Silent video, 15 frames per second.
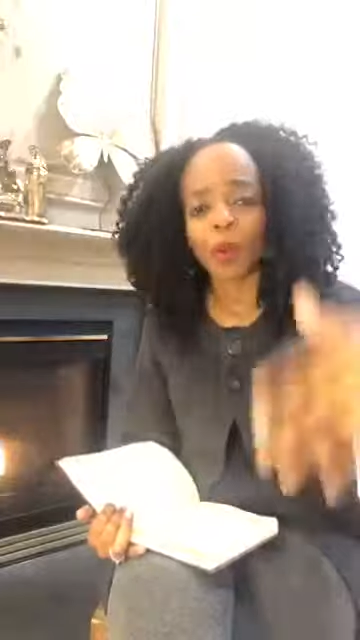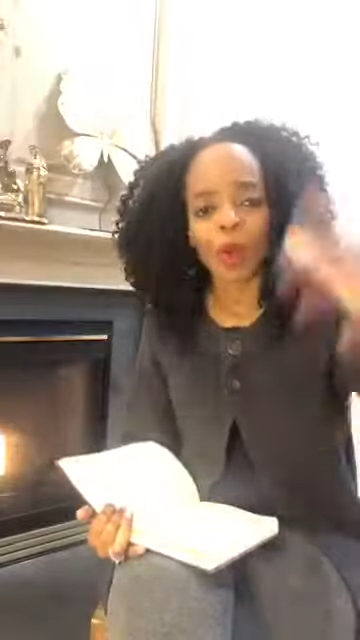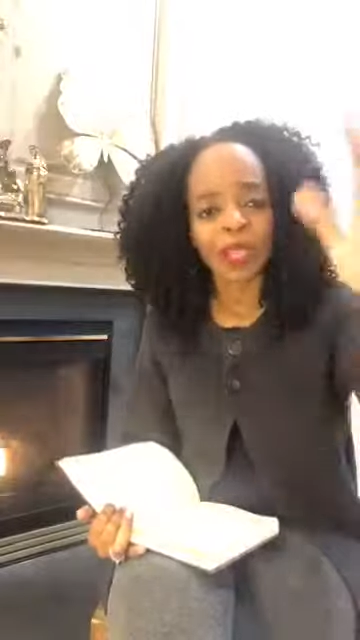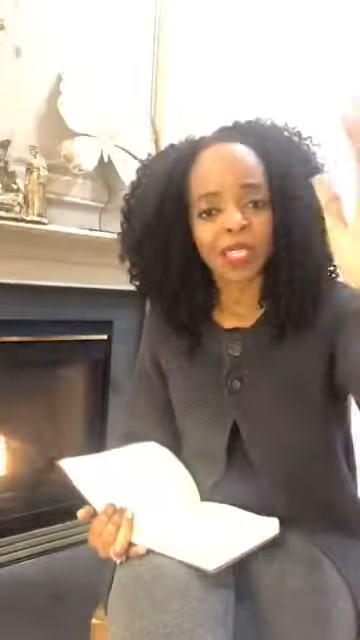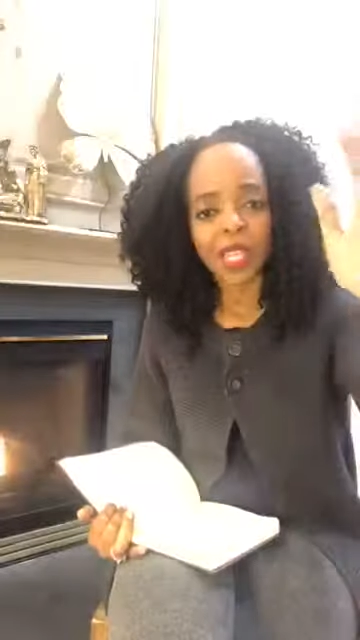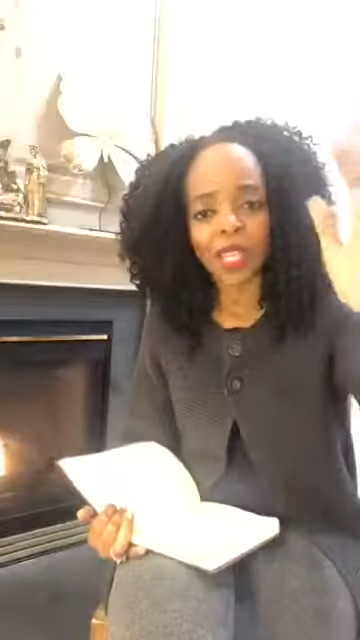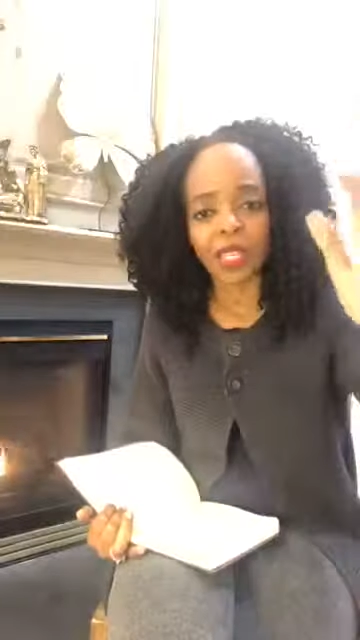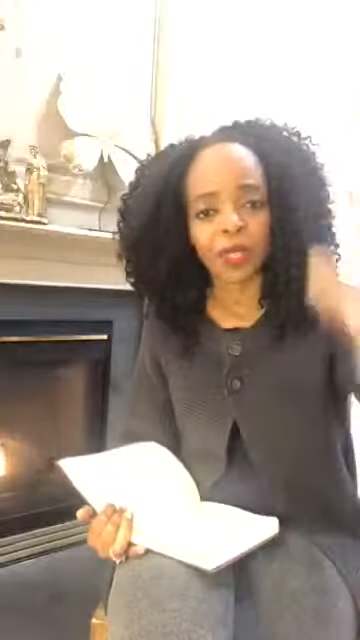
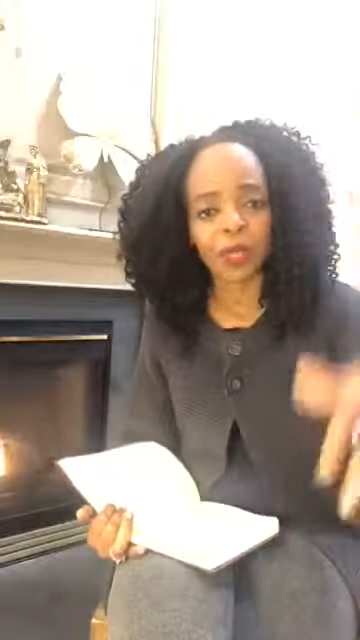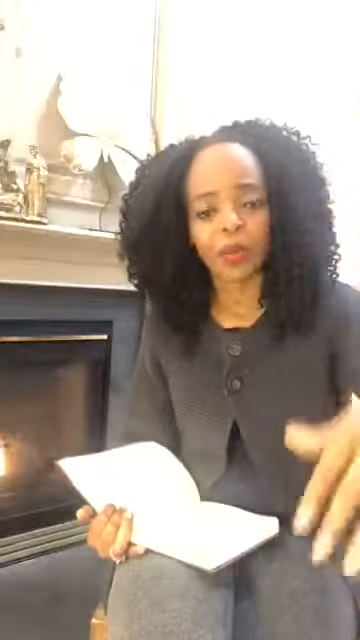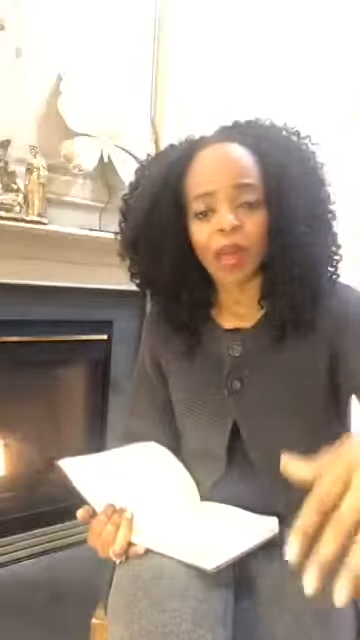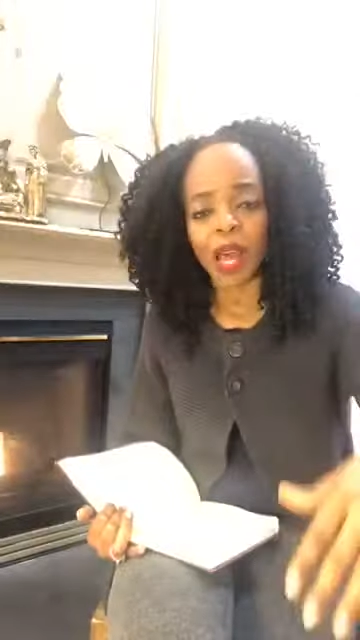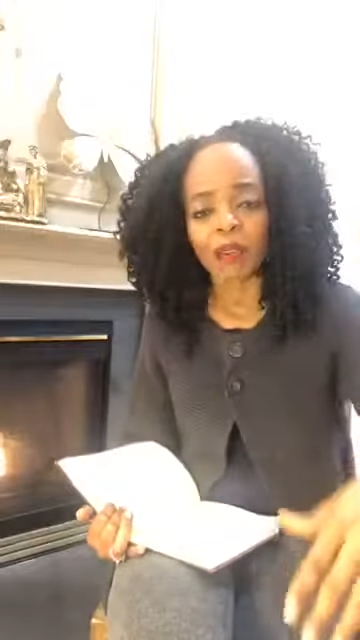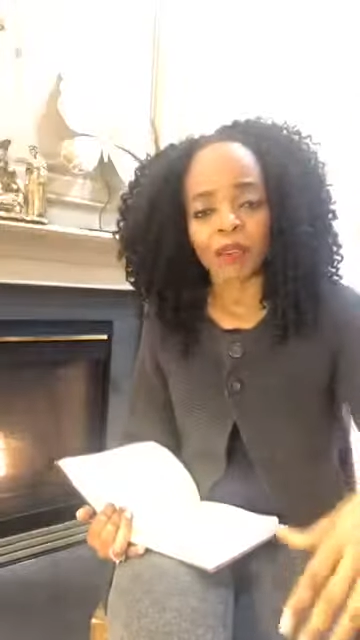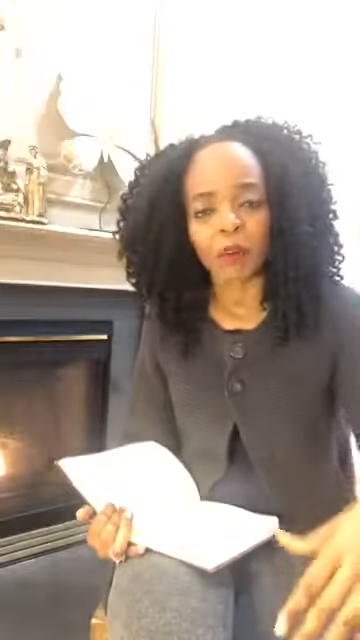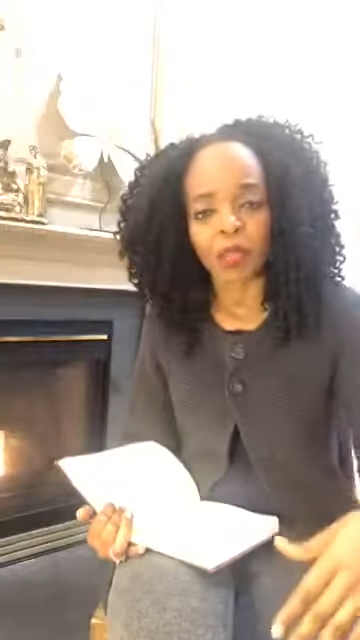one day you'll
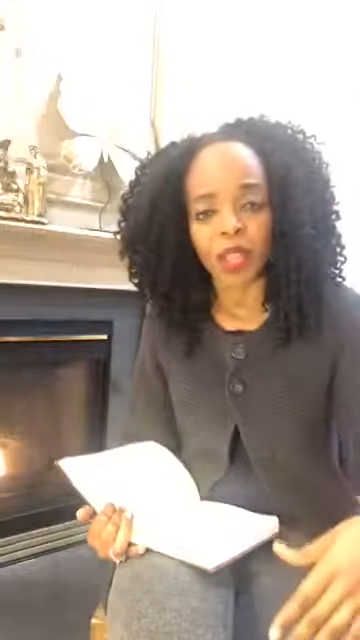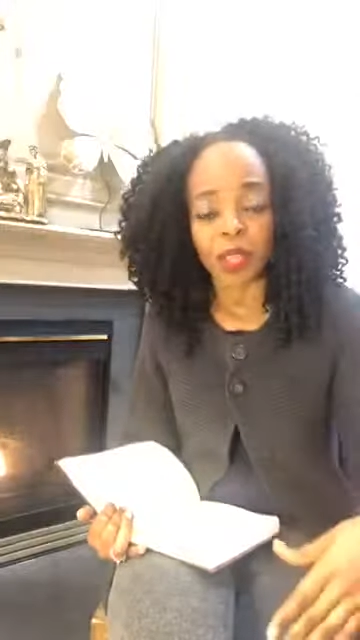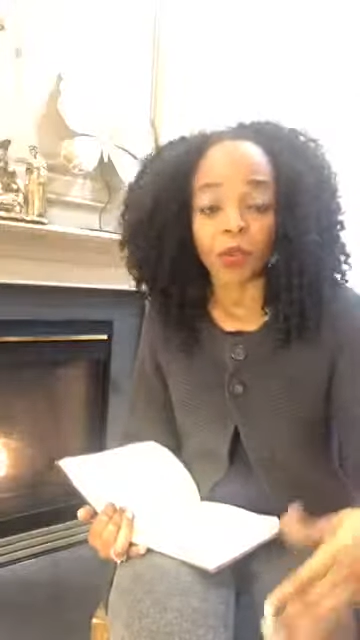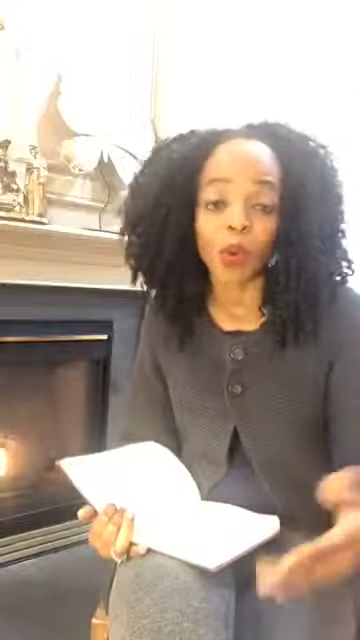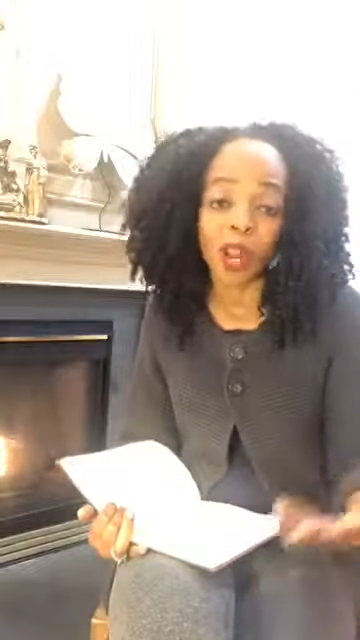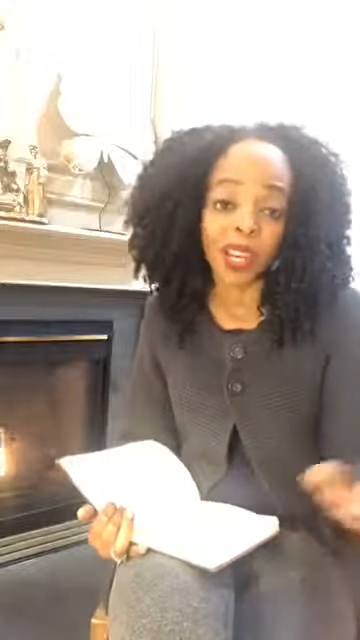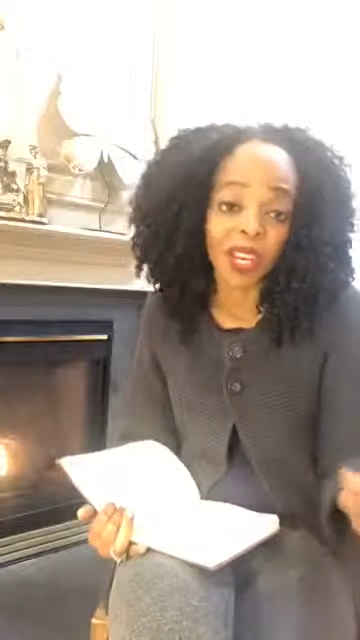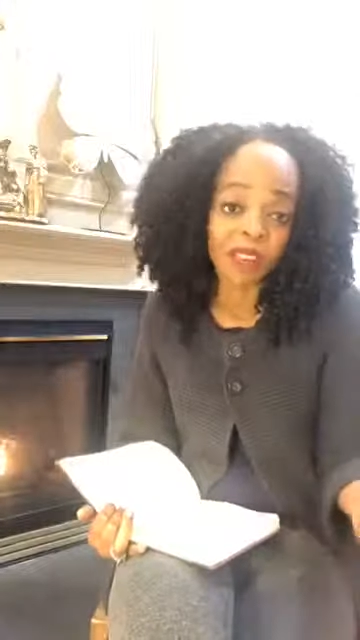have all that you
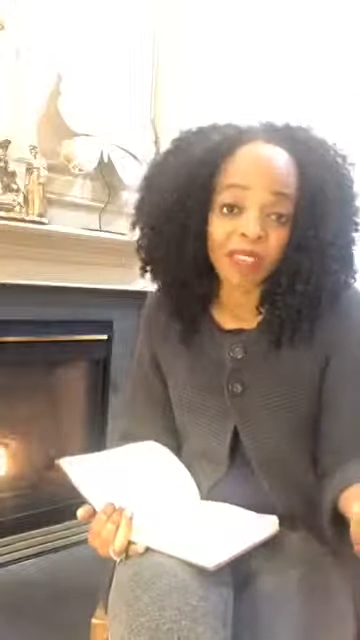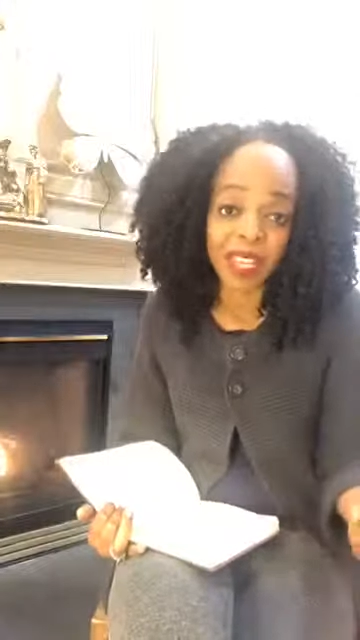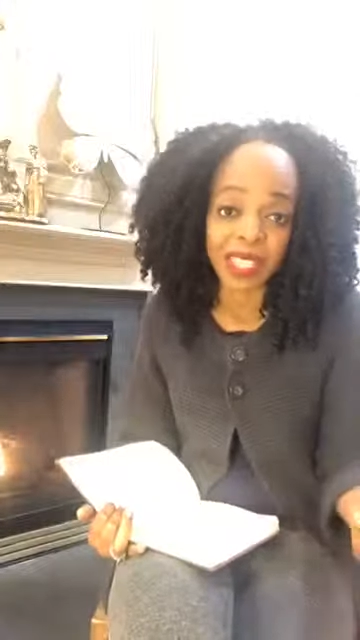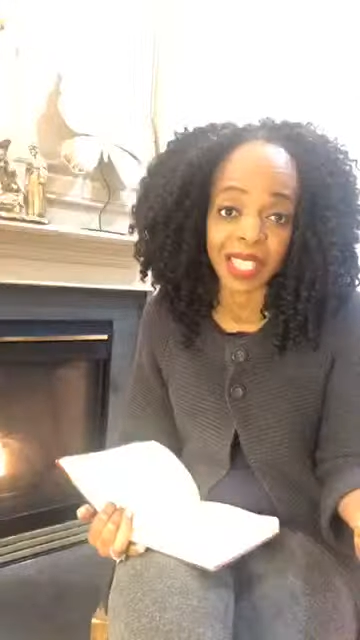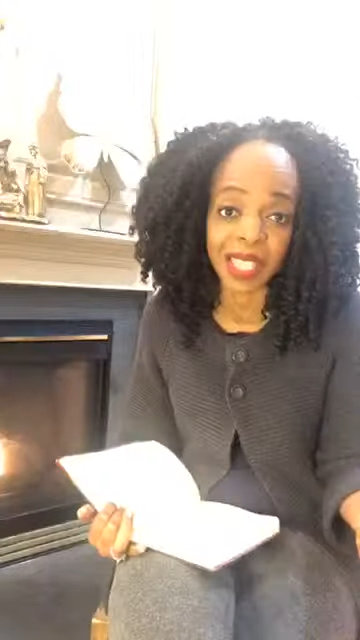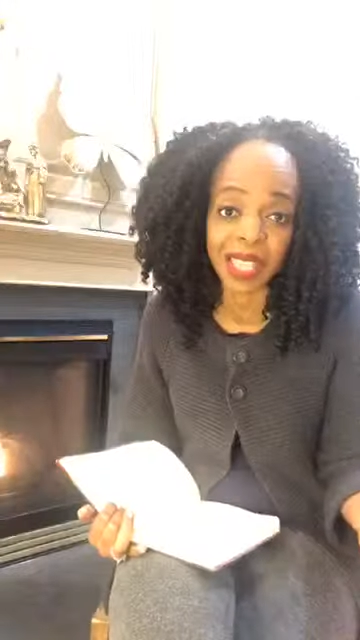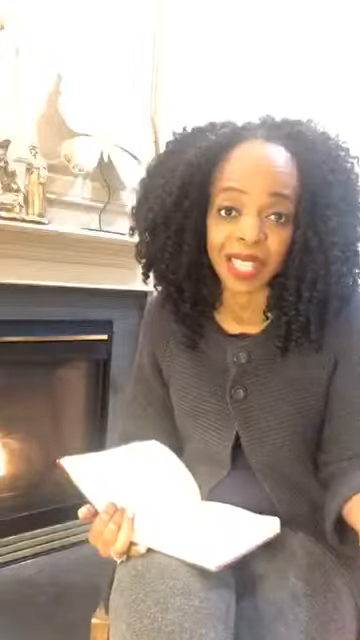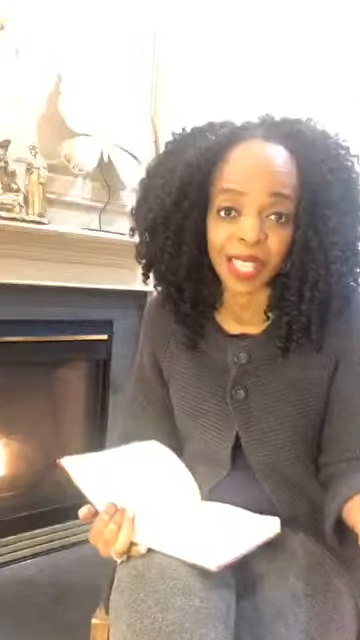want if
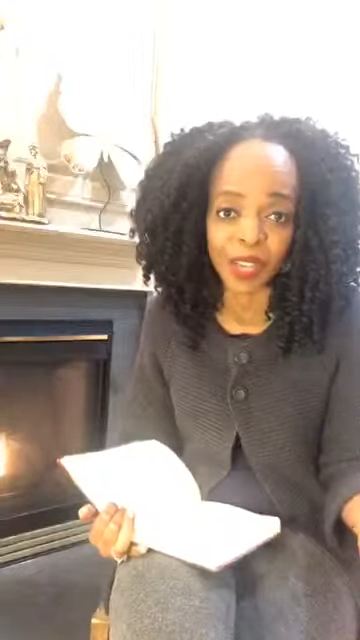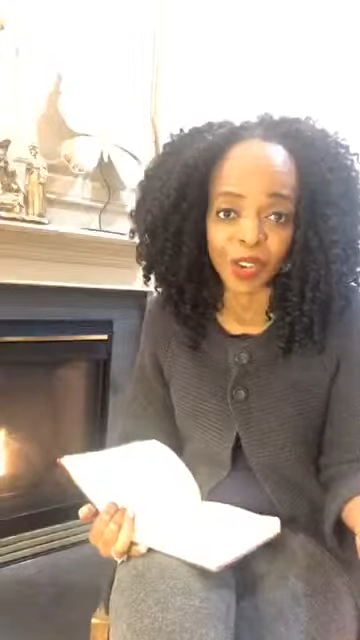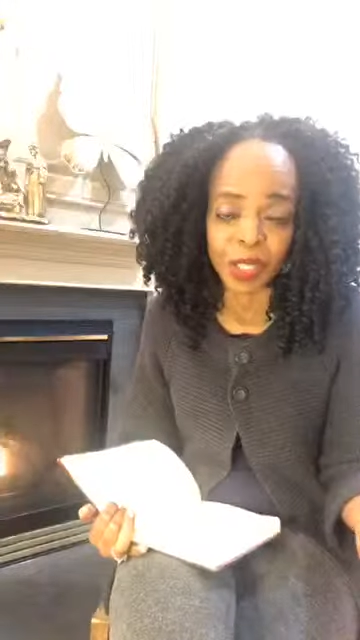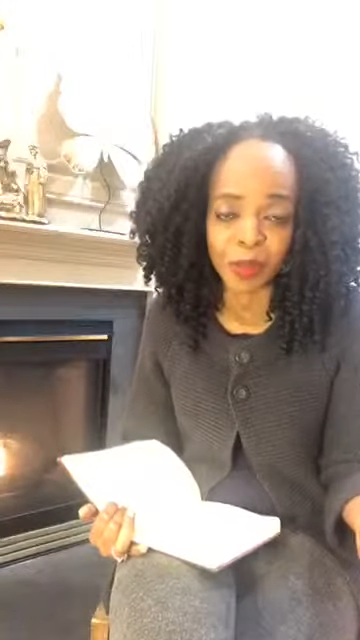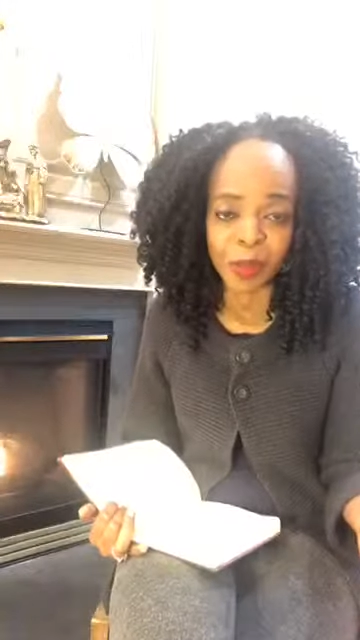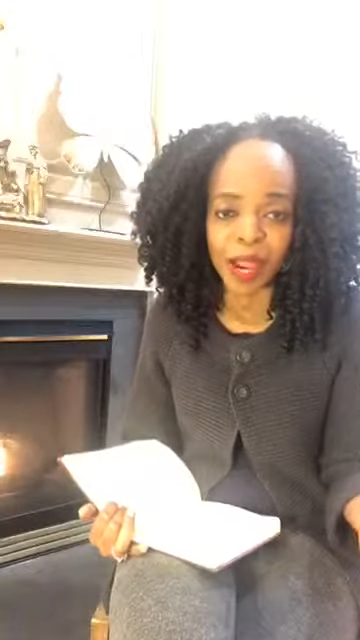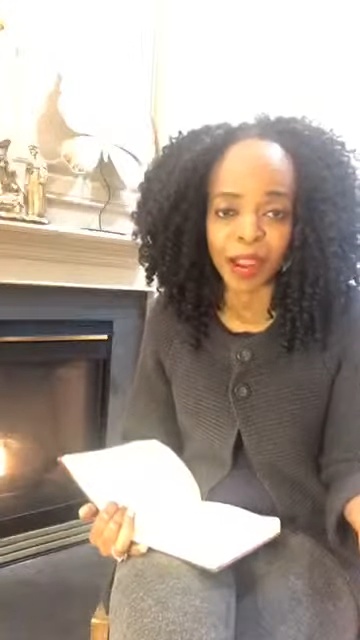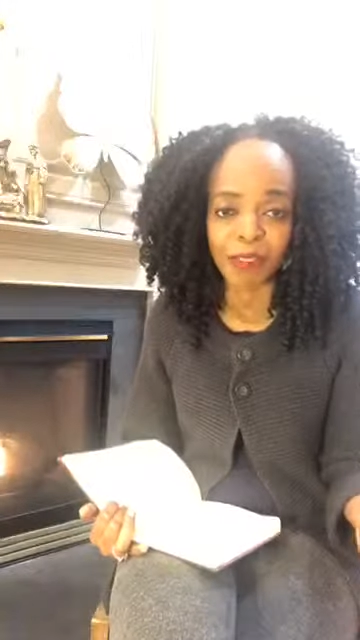that's the thing that you
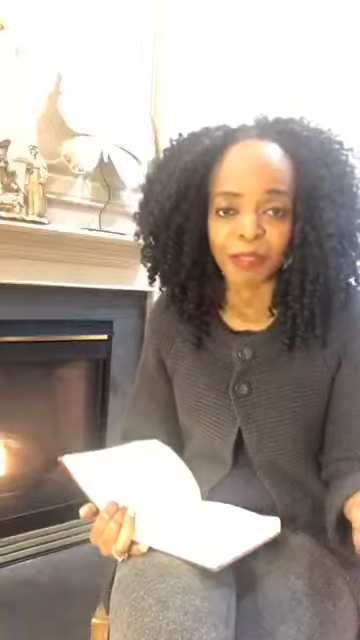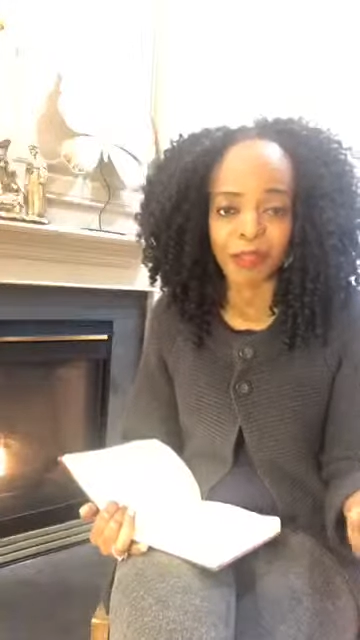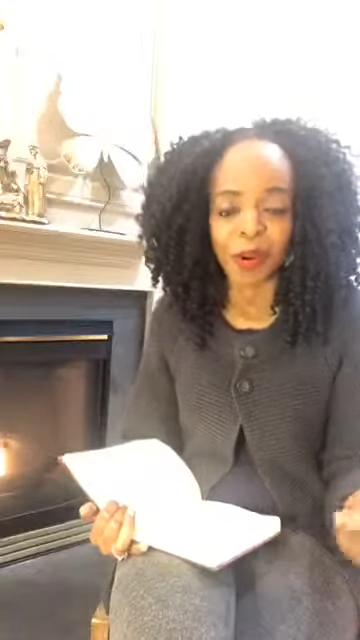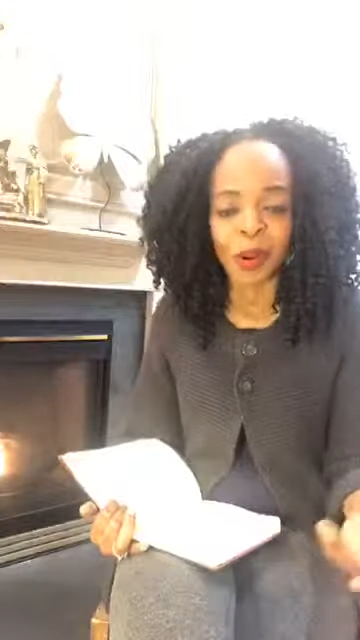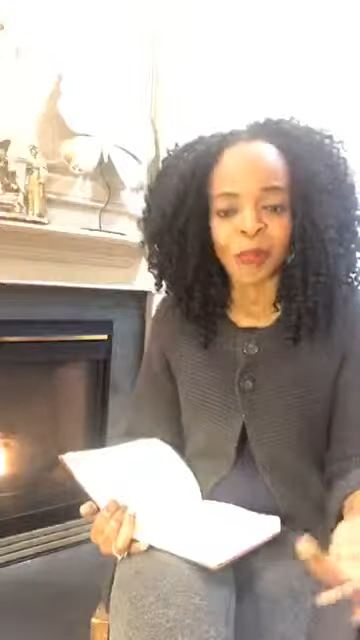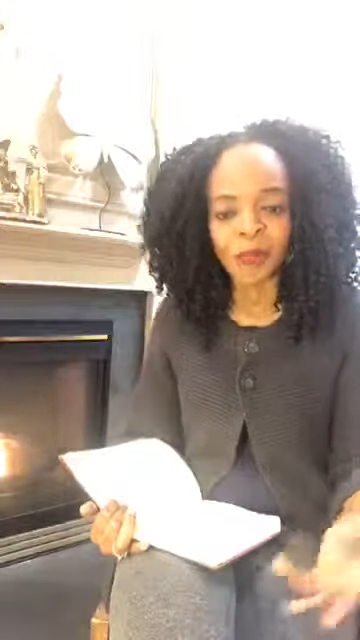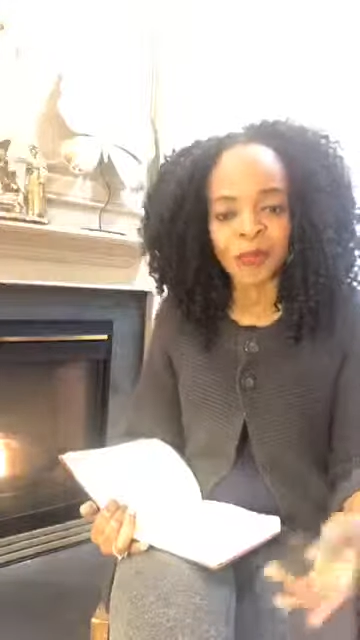aspire for.